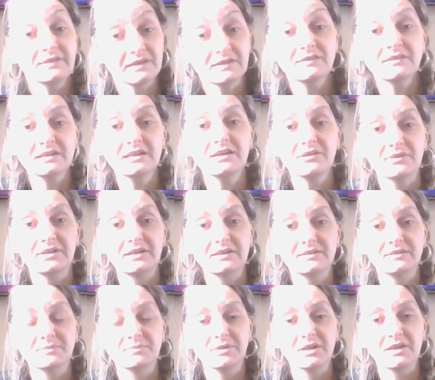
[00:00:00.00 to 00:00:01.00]
this is
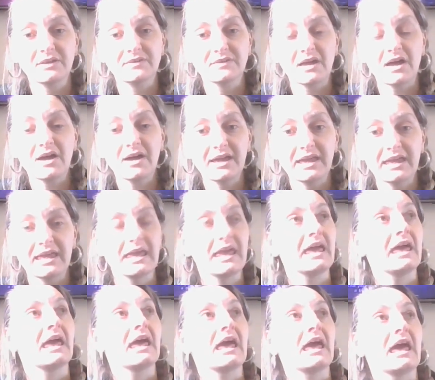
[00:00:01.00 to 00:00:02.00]
serious, because I
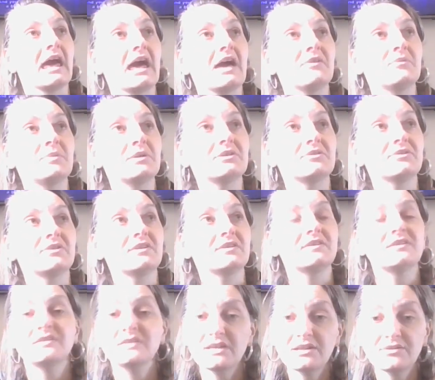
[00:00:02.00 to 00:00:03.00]
have been on the
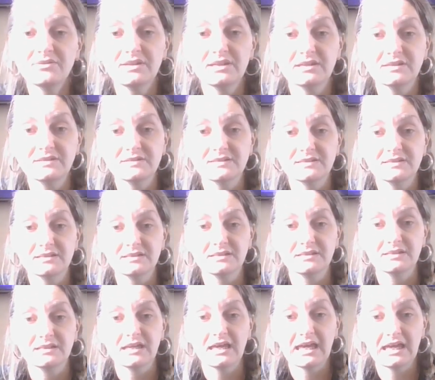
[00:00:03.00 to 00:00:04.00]
serious
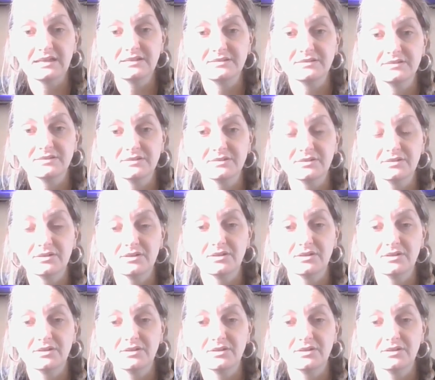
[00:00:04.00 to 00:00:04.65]
end.